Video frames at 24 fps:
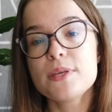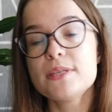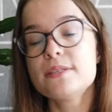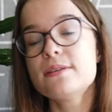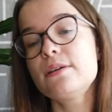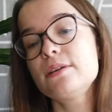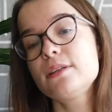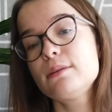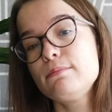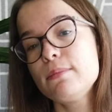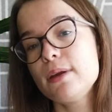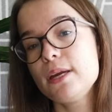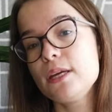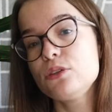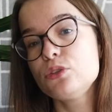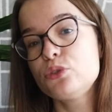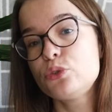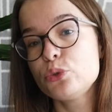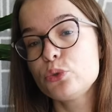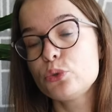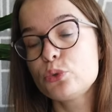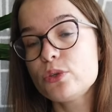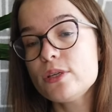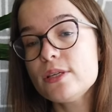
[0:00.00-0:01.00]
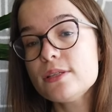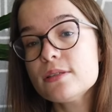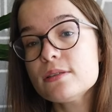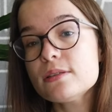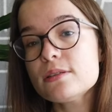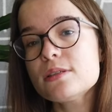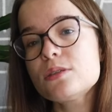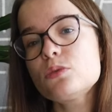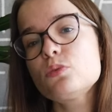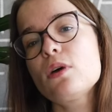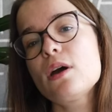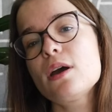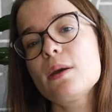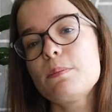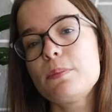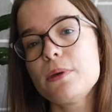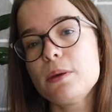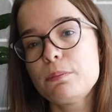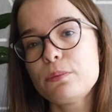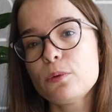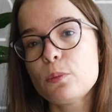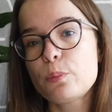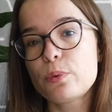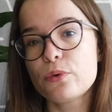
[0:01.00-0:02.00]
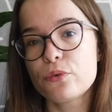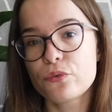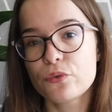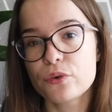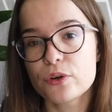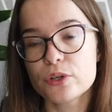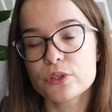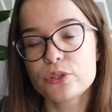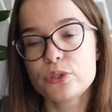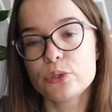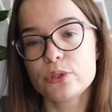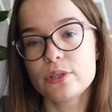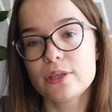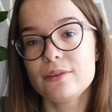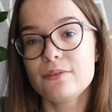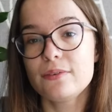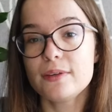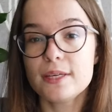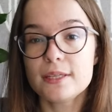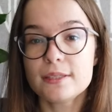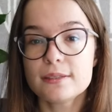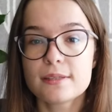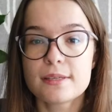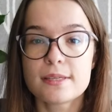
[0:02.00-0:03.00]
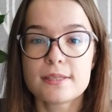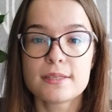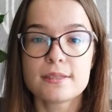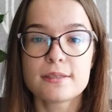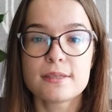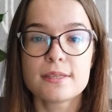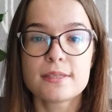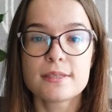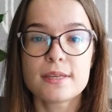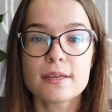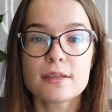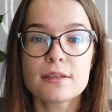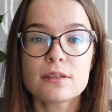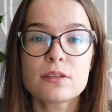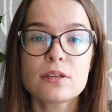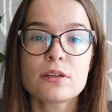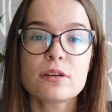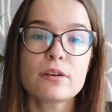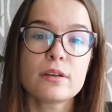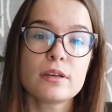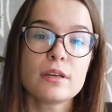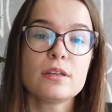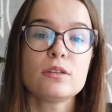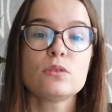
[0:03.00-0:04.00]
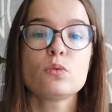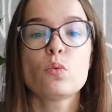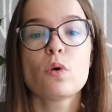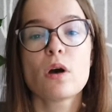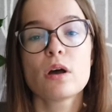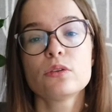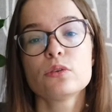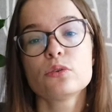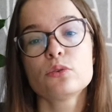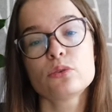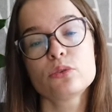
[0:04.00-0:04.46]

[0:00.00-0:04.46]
These are the main two reasons why people prefer to live in the city center in one